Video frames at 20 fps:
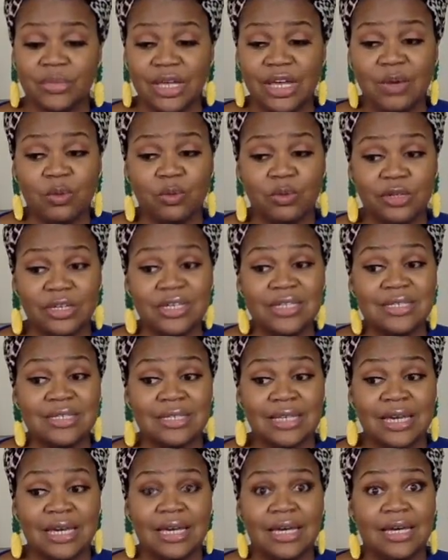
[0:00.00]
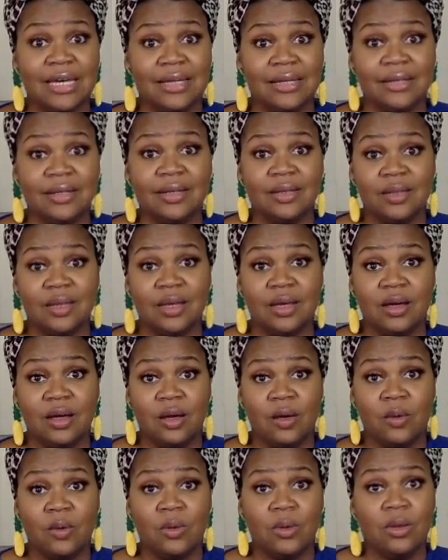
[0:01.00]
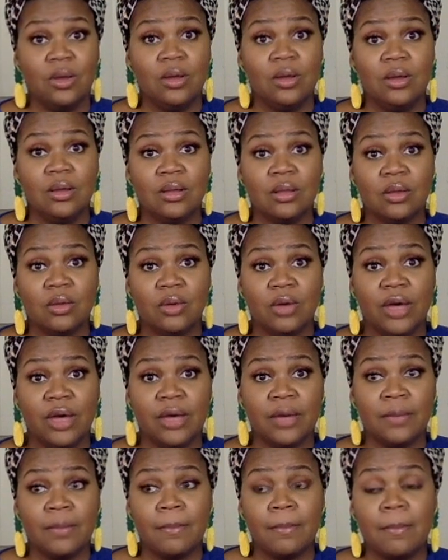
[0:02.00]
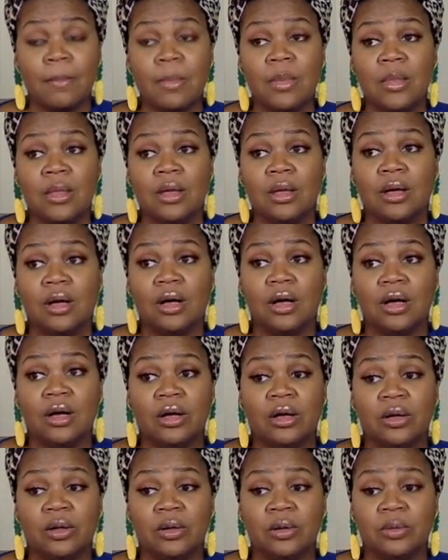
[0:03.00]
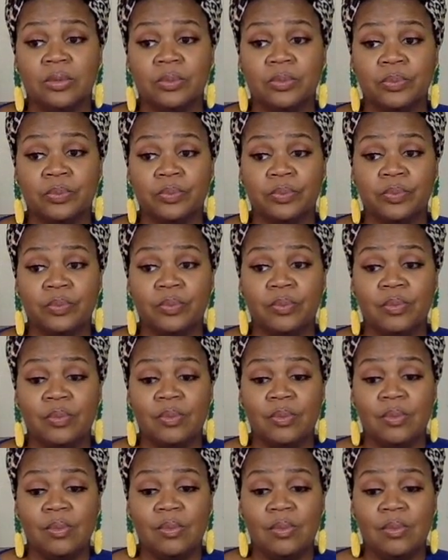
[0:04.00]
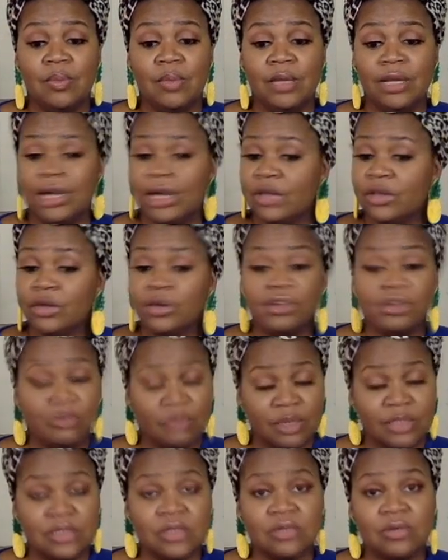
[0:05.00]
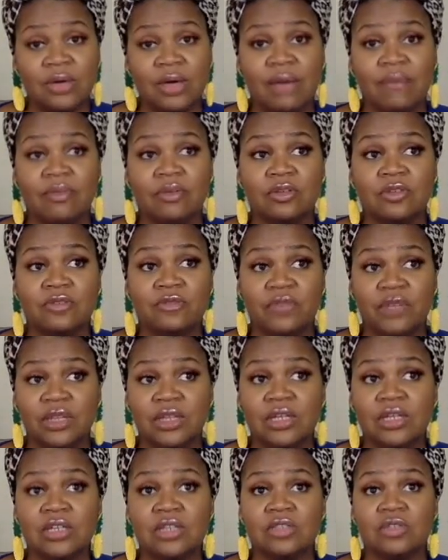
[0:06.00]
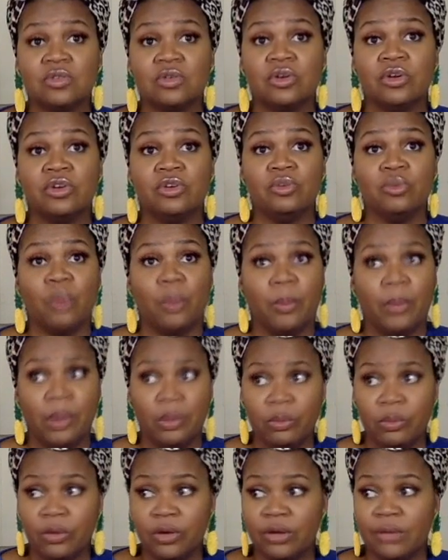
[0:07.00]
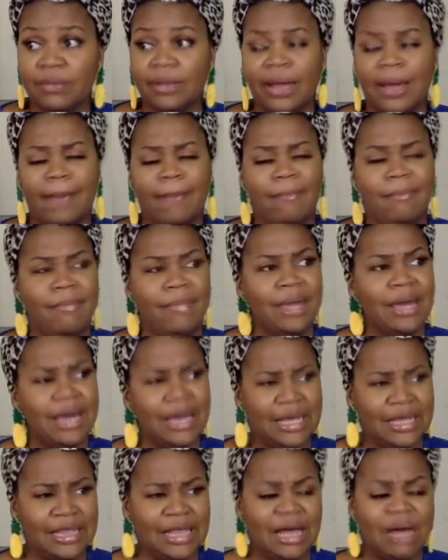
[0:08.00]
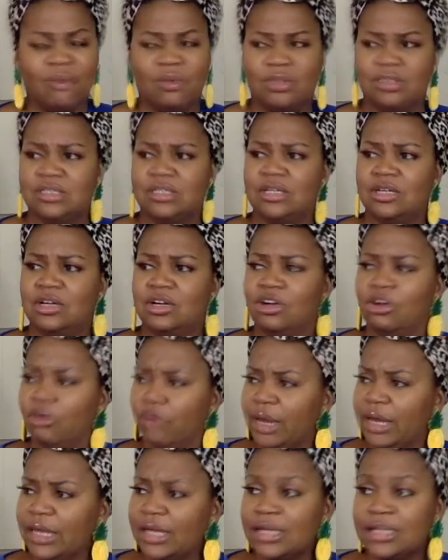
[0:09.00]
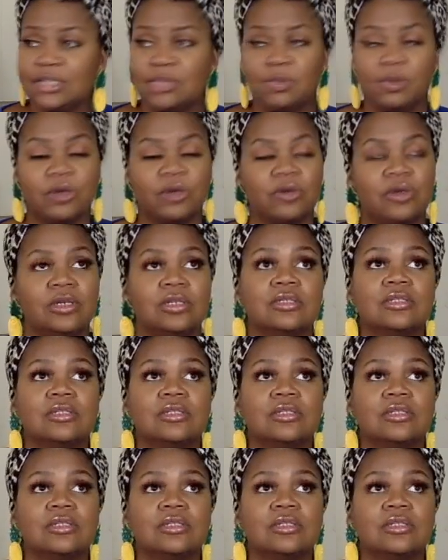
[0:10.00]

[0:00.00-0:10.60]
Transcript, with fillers: and release that and let that go. Okay. Um and I know you may still have those feelings or you remember it like, man, that was a great experience